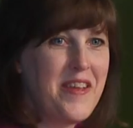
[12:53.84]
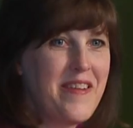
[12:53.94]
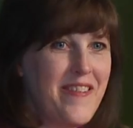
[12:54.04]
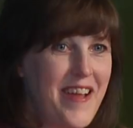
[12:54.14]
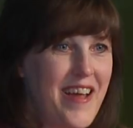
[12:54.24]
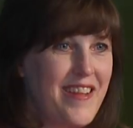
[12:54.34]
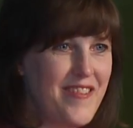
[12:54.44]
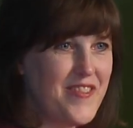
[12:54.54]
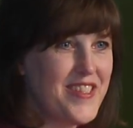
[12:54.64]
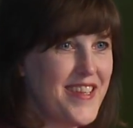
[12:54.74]
the internet
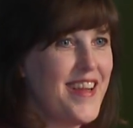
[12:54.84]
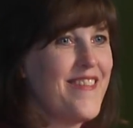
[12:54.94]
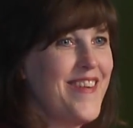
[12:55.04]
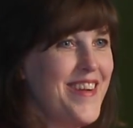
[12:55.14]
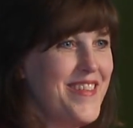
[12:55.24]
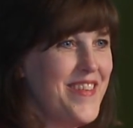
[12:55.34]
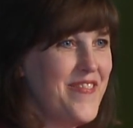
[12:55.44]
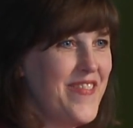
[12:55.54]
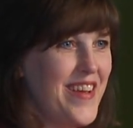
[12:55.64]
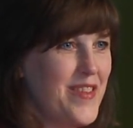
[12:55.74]
and was looking around
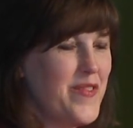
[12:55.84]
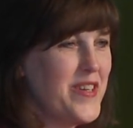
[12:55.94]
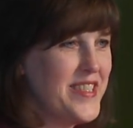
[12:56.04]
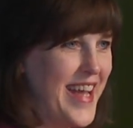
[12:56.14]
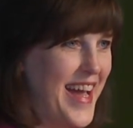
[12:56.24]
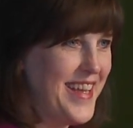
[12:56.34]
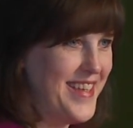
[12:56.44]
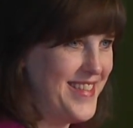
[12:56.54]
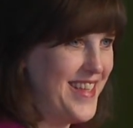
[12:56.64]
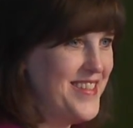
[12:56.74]
and found the Marsh Tacky
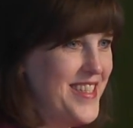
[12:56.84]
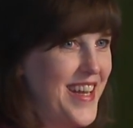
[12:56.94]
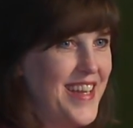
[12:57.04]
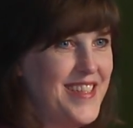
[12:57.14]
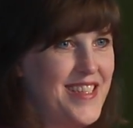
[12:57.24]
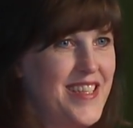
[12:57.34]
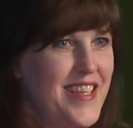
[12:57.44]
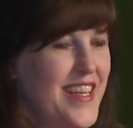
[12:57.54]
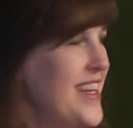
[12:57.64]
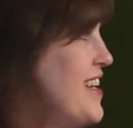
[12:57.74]

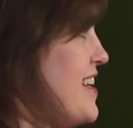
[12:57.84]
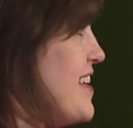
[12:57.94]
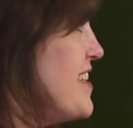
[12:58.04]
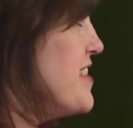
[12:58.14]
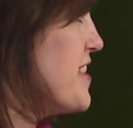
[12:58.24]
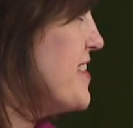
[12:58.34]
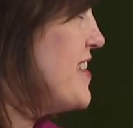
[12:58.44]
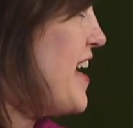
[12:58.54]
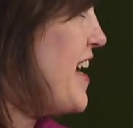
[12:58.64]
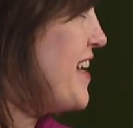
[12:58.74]
Association. He took his
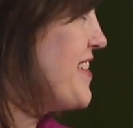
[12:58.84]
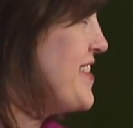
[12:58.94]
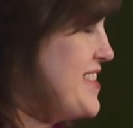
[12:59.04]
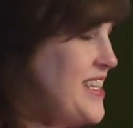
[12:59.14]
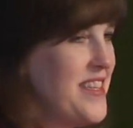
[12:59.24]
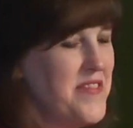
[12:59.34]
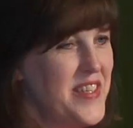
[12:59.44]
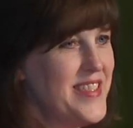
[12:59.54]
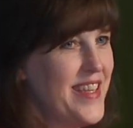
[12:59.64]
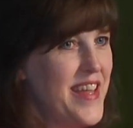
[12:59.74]
dad out to see them and
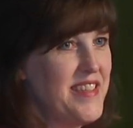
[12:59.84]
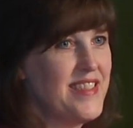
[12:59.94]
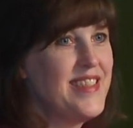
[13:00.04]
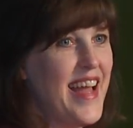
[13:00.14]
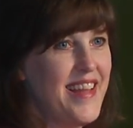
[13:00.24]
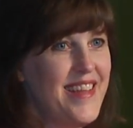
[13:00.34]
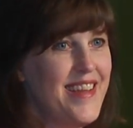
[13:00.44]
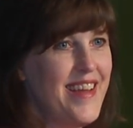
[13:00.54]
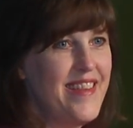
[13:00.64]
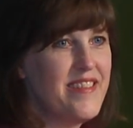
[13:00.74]
he said, that's
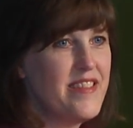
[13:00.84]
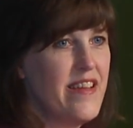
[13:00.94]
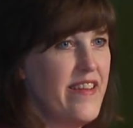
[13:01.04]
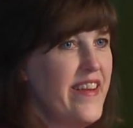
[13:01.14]
exactly it, they're still